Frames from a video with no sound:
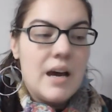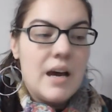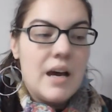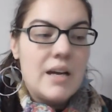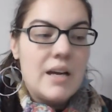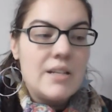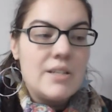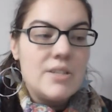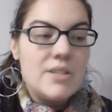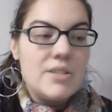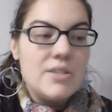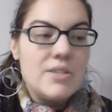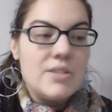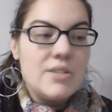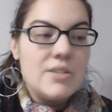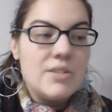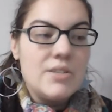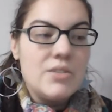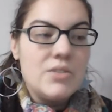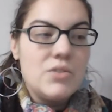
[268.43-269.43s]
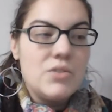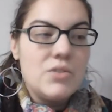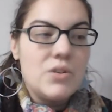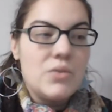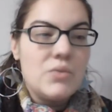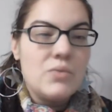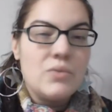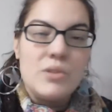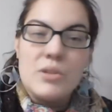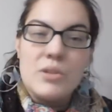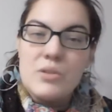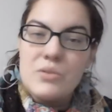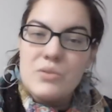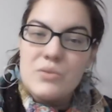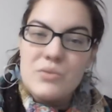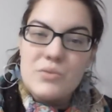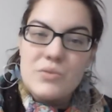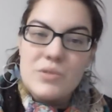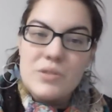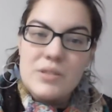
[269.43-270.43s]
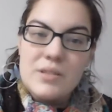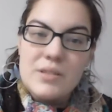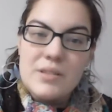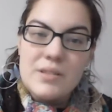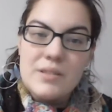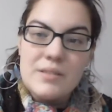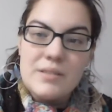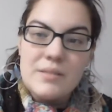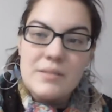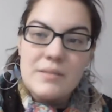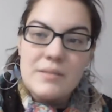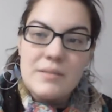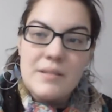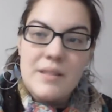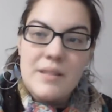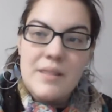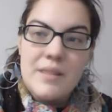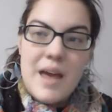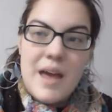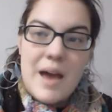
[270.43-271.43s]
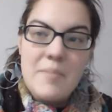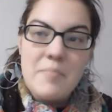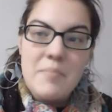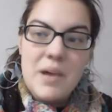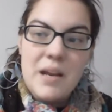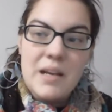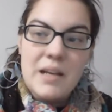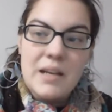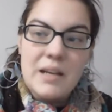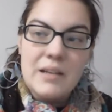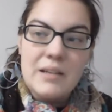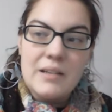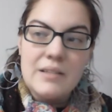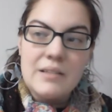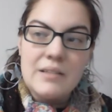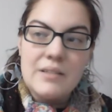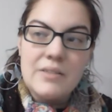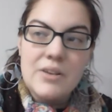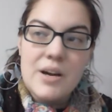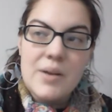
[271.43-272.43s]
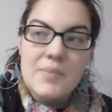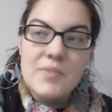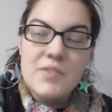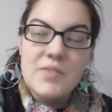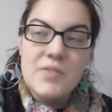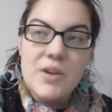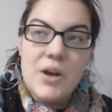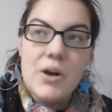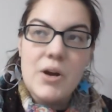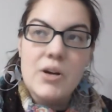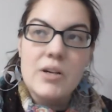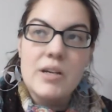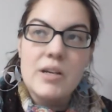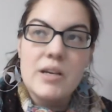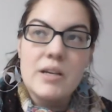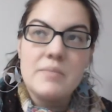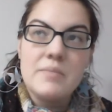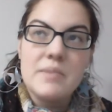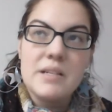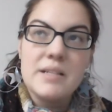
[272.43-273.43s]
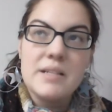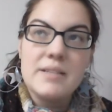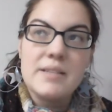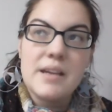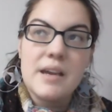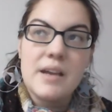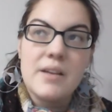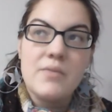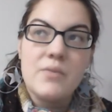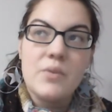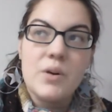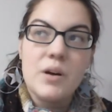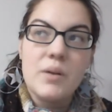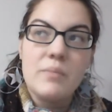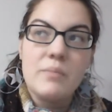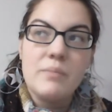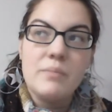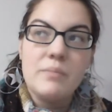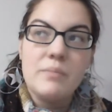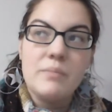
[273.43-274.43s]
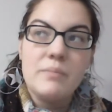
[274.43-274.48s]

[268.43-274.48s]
I just don't use that many grams of yarn in mini skein form.